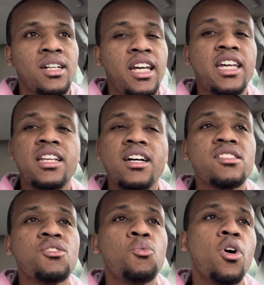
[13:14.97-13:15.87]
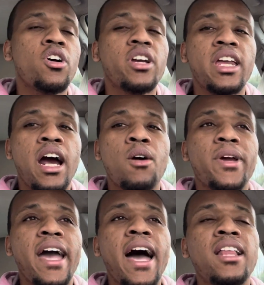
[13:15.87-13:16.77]
he doesn't work in our
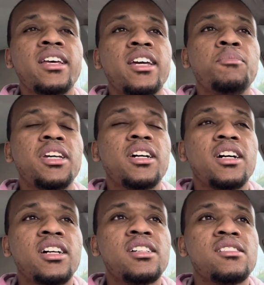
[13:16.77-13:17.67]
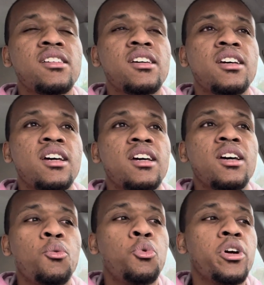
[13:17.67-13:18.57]
reality because
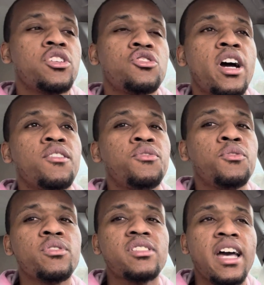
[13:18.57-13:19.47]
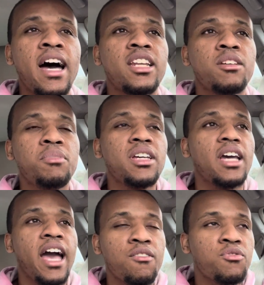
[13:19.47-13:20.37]
we're trying to force God to be
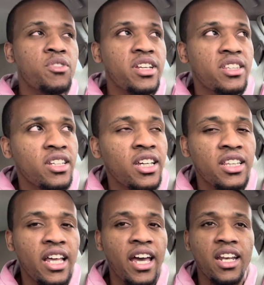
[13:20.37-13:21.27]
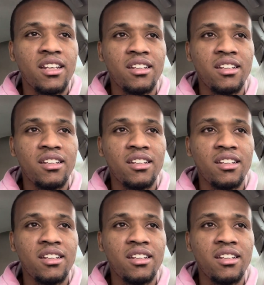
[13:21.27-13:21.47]
everything that